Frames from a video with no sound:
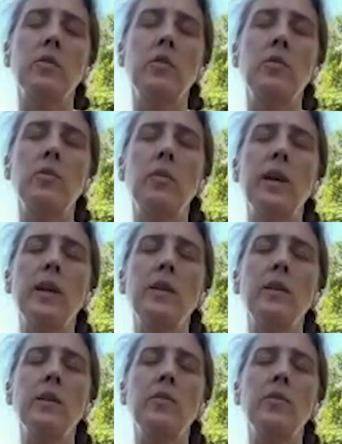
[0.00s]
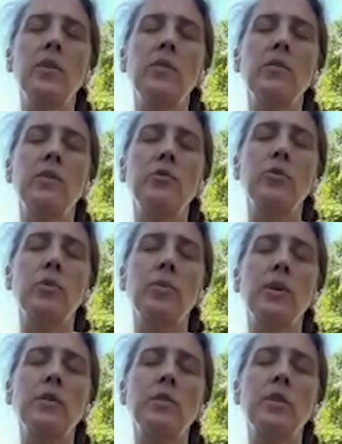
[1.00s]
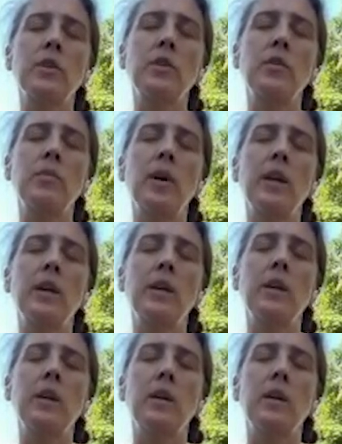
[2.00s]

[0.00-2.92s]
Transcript: You might, if you're a visual person, you might